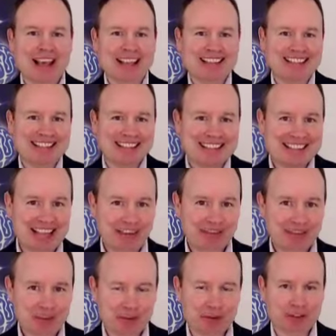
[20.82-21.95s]
and
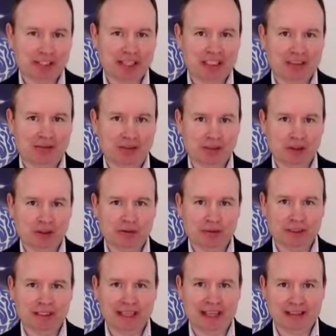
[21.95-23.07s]
70% of global
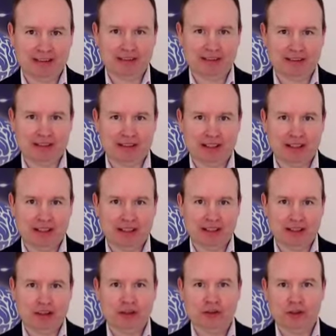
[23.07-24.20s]
deaths
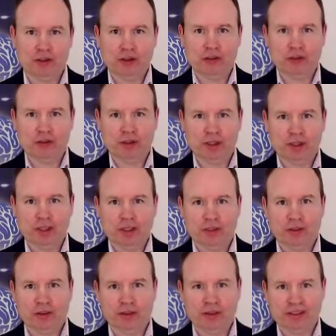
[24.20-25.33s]
are due
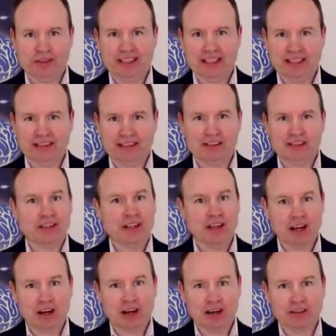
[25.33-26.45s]
to diseases
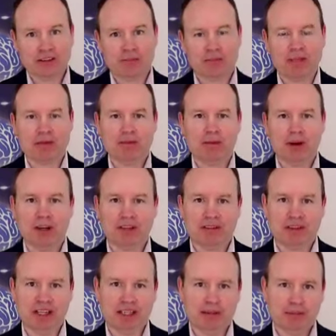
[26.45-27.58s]
caused by
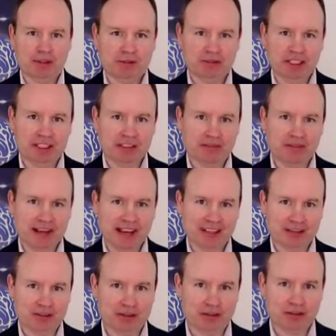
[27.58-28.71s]
modifiable risk
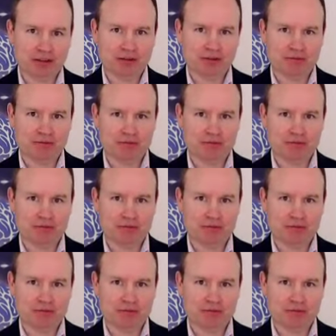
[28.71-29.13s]
factors.